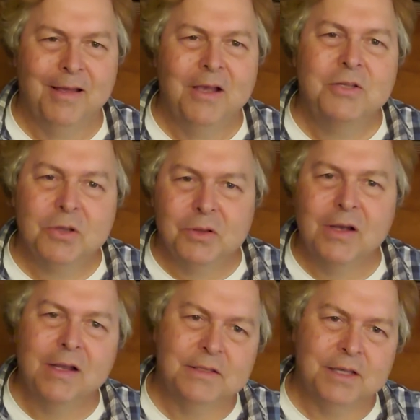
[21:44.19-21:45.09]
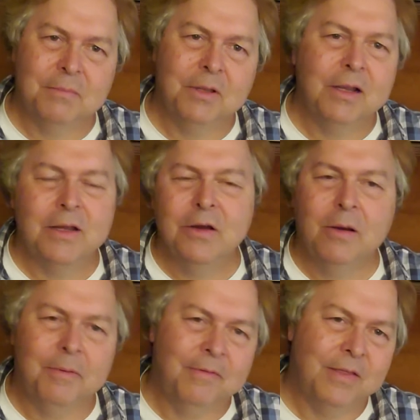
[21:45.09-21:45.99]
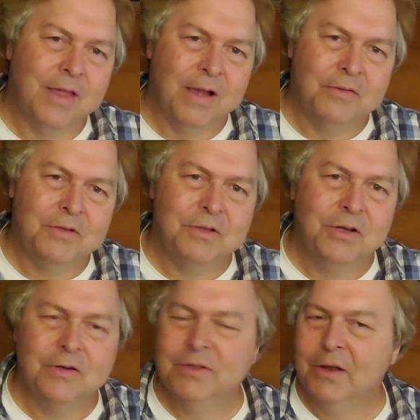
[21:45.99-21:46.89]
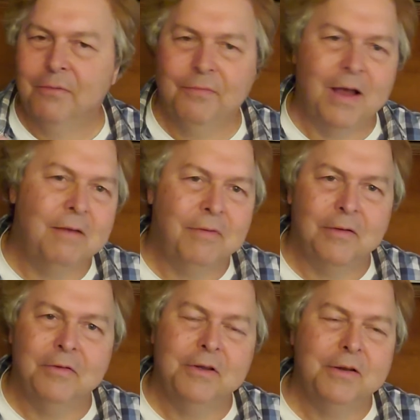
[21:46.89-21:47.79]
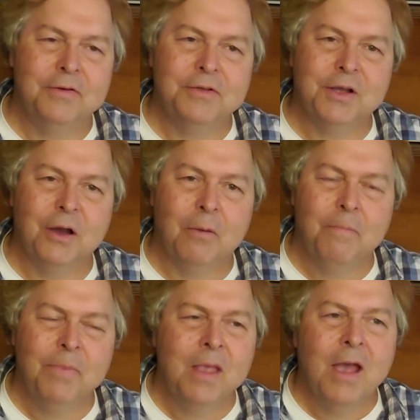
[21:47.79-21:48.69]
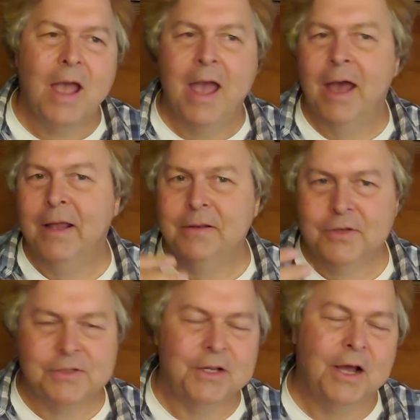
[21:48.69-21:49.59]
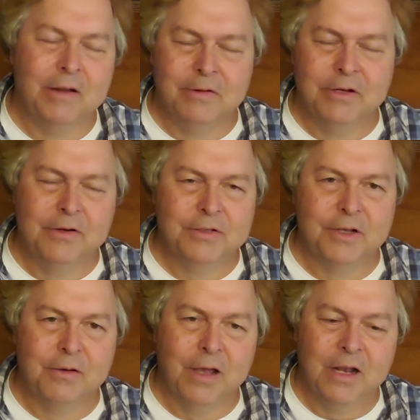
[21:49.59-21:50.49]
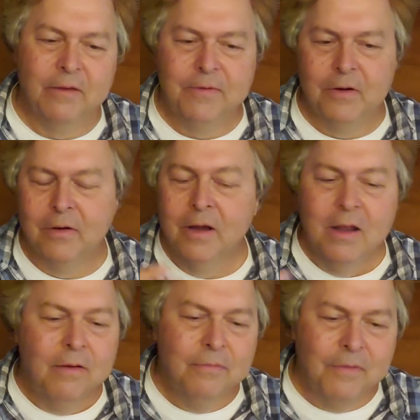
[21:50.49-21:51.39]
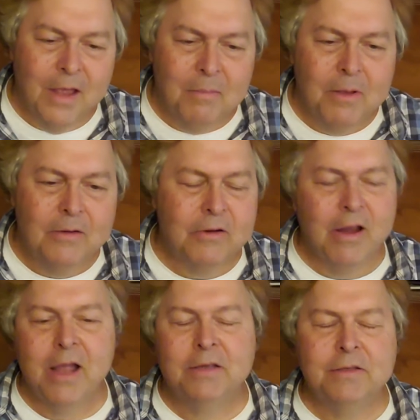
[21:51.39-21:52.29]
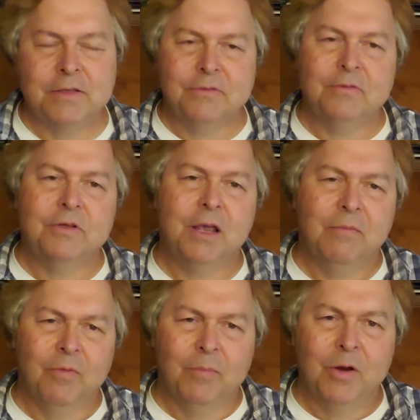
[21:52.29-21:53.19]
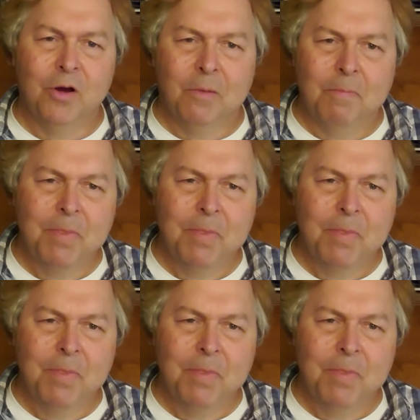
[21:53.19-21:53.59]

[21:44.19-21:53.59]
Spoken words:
So look at some. Look at Europe of 1,000 years ago, 500 years ago, and just 100 years ago. And if your family or your ancestors came from Europe,